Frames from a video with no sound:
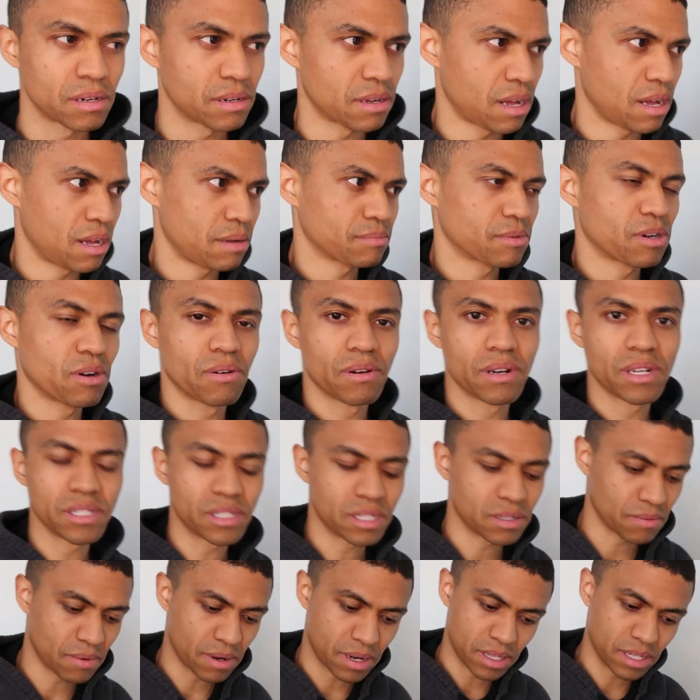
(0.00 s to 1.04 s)
I'm going
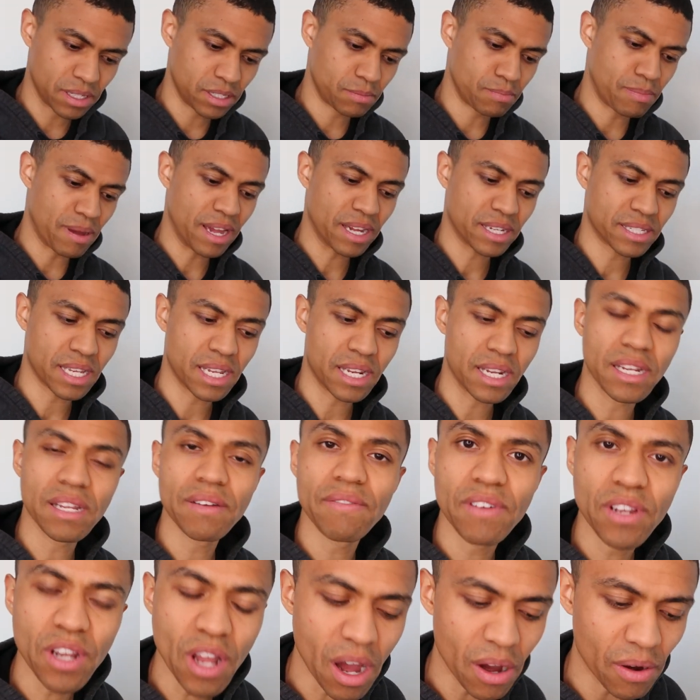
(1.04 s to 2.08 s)
into one of these banks. I didn't
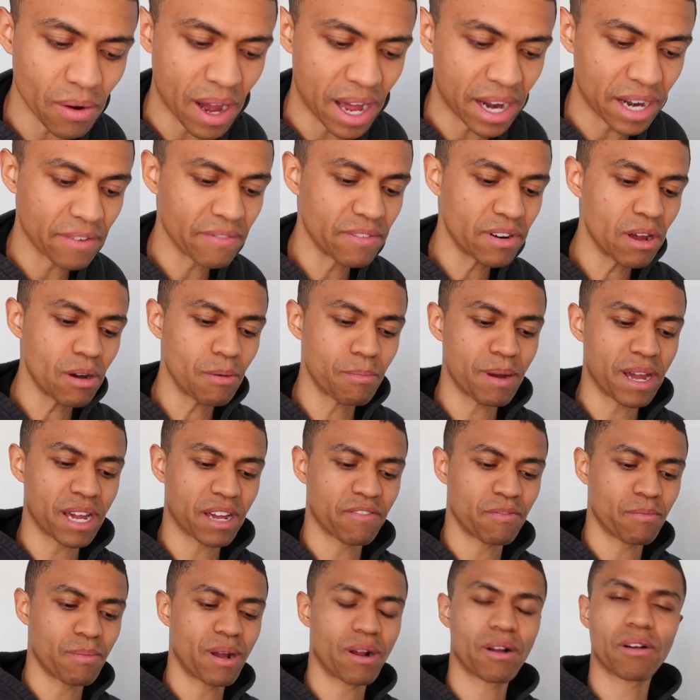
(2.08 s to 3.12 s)
even know. I didn't even know
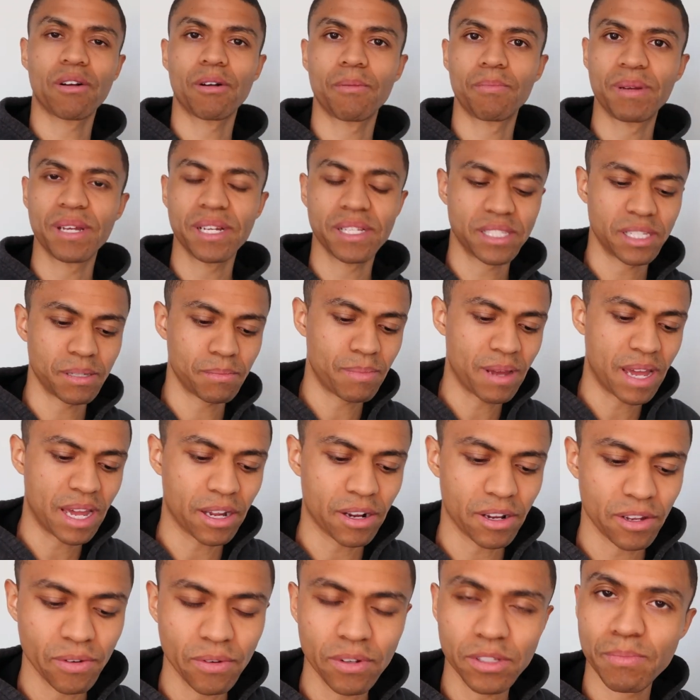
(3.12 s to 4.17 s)
Bank of America or PNC
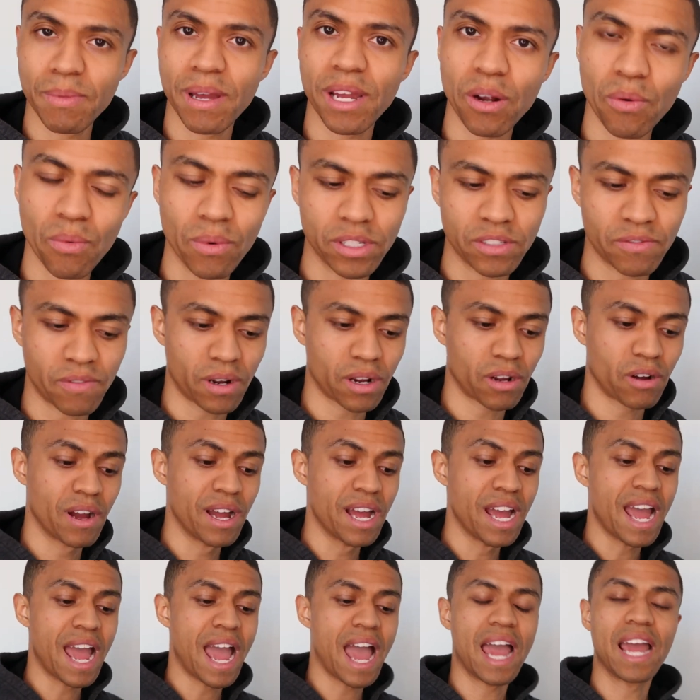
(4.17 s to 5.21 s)
Bank or US Bank or Wells Fargo
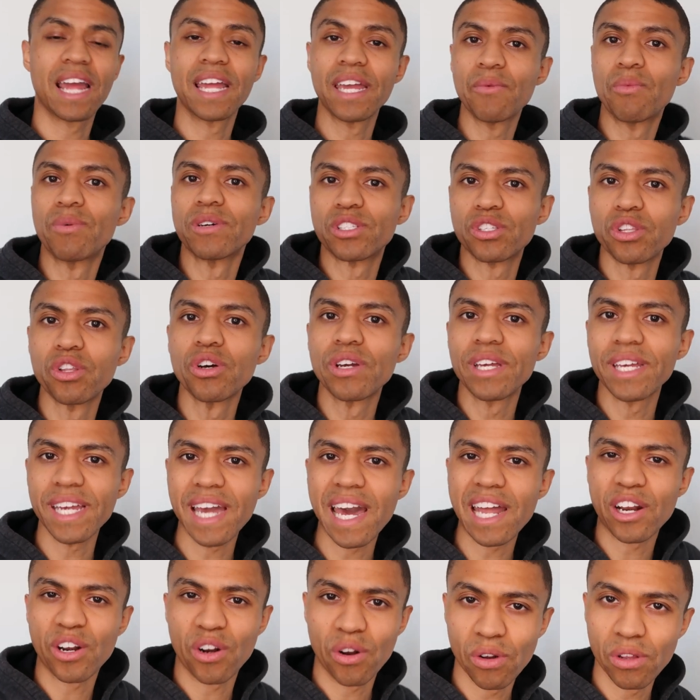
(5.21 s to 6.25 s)
it was
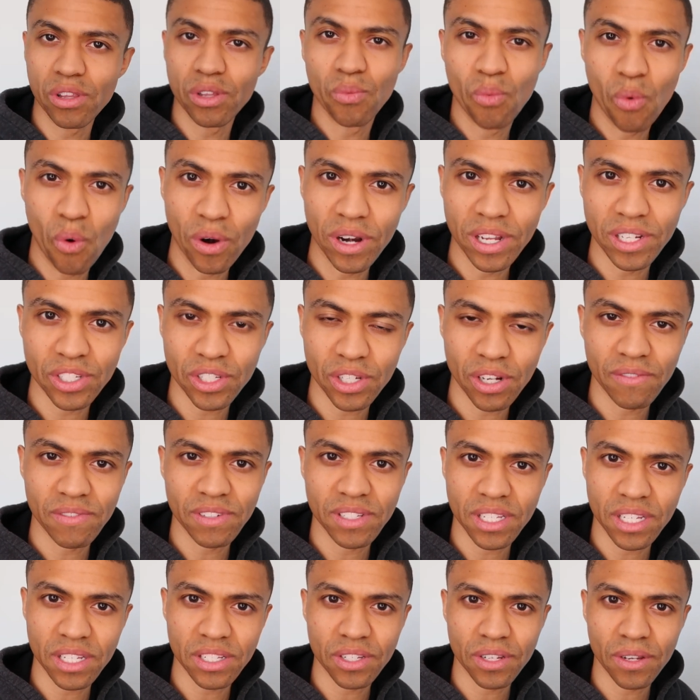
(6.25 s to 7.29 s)
looking at an early warning
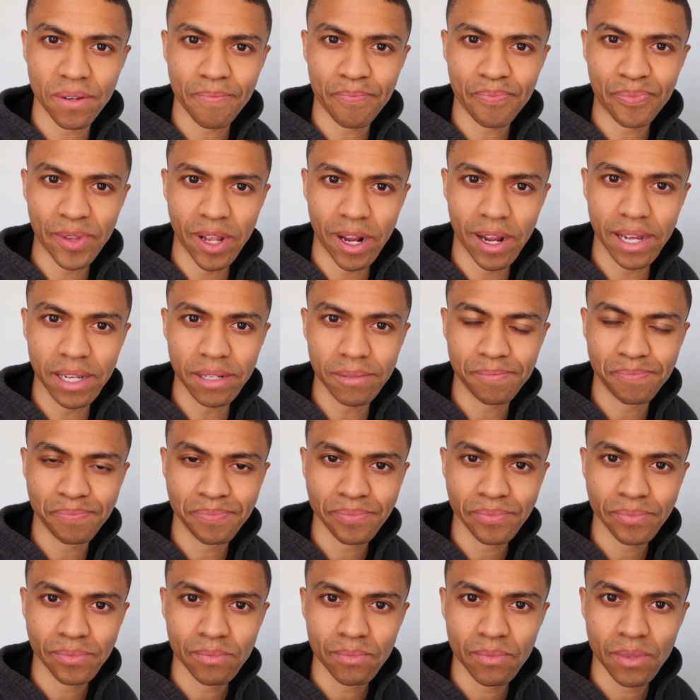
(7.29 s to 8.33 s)
services, right?
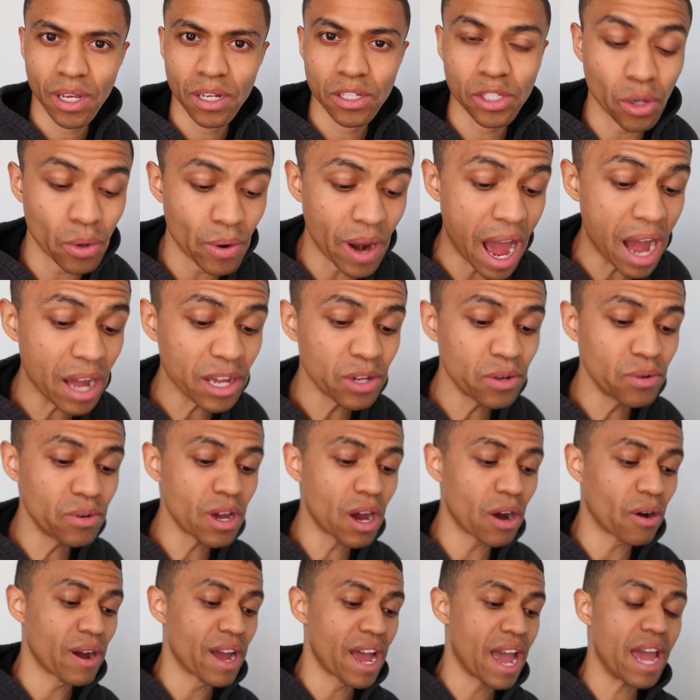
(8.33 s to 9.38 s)
So now you
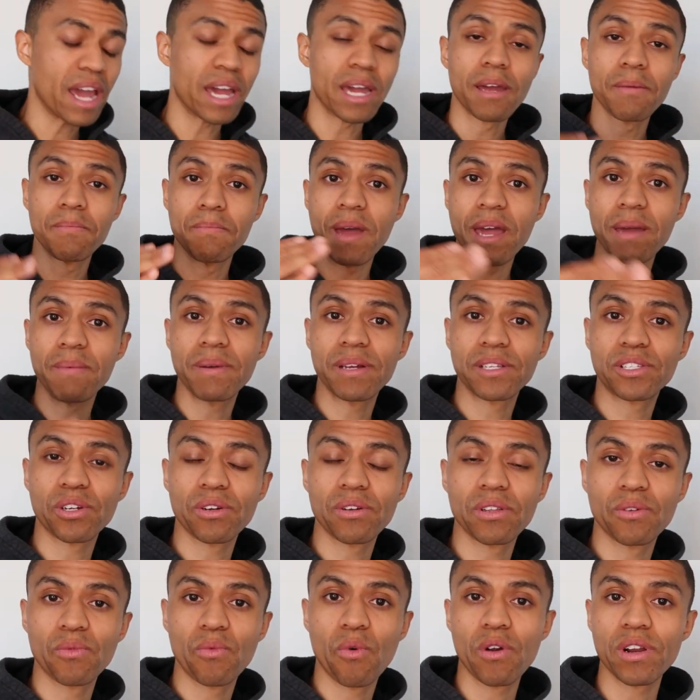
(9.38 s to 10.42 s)
know, hey, maybe it's
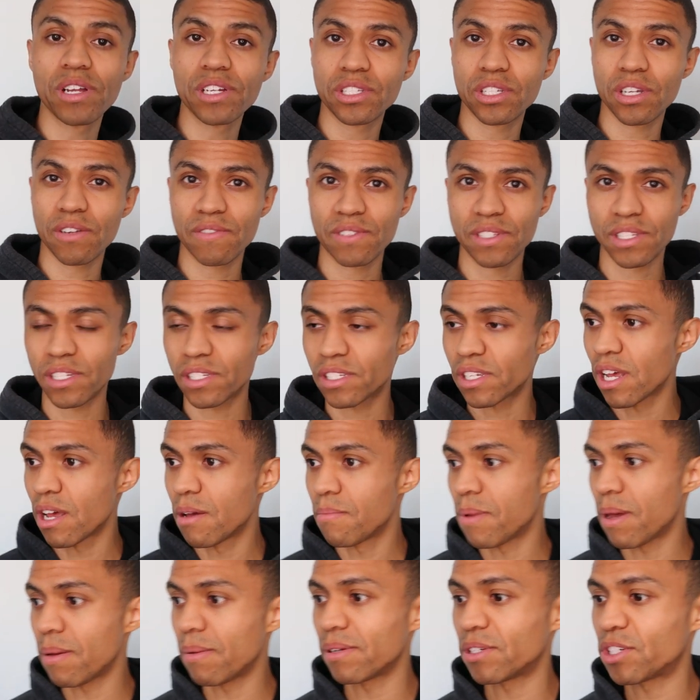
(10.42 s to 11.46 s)
early warning services,
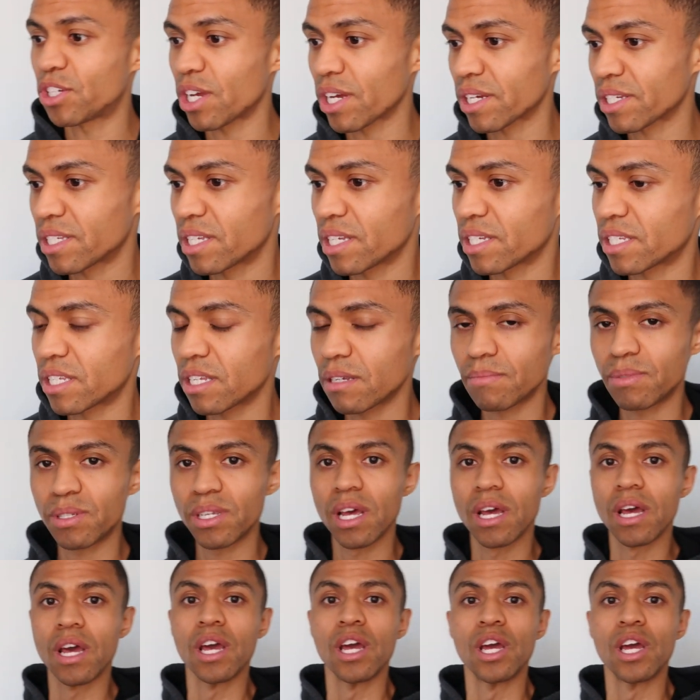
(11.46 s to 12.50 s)
maybe it's ChexSystems.